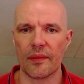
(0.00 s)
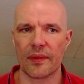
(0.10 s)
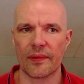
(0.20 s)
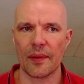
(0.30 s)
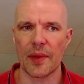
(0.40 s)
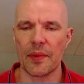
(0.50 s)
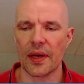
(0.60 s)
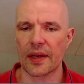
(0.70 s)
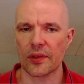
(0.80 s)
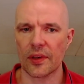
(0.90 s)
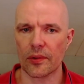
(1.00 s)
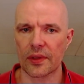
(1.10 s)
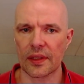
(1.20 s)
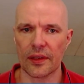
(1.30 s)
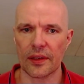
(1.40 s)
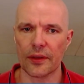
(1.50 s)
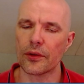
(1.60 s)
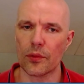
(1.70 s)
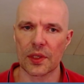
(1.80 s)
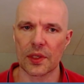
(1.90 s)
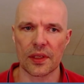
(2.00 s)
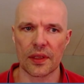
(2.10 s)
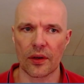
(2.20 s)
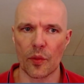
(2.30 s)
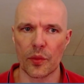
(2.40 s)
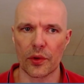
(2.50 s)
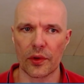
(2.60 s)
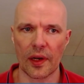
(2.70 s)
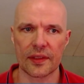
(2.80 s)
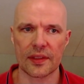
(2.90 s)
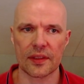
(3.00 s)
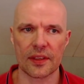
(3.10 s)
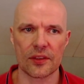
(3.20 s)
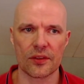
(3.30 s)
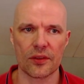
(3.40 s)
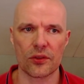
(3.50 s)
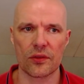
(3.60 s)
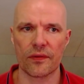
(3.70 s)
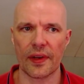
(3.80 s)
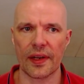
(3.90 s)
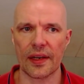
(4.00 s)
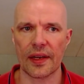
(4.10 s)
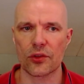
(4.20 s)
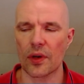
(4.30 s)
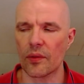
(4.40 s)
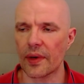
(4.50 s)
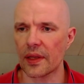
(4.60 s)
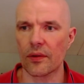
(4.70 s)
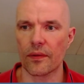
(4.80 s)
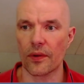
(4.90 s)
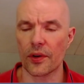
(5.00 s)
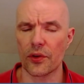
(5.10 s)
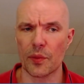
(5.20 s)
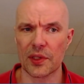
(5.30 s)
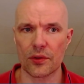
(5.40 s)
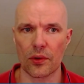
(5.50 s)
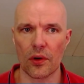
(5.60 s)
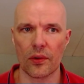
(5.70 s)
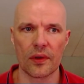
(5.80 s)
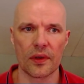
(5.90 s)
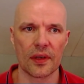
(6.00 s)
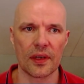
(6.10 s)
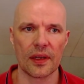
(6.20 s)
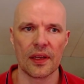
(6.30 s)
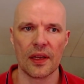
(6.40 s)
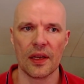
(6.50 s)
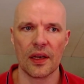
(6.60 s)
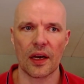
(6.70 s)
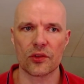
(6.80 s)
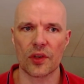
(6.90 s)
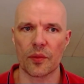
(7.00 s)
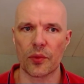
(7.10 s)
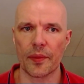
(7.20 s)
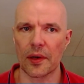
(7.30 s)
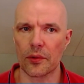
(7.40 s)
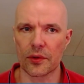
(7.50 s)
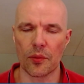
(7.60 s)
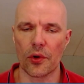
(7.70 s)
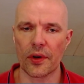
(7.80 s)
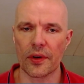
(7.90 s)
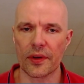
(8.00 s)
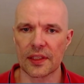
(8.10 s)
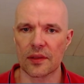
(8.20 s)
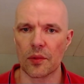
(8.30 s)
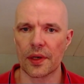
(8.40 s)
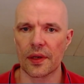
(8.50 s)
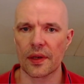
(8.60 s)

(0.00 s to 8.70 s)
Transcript: Well, maybe I actually looked at it too much in the computer line, since it's not a very natural way for humans to go. I should have probably looked more on this one.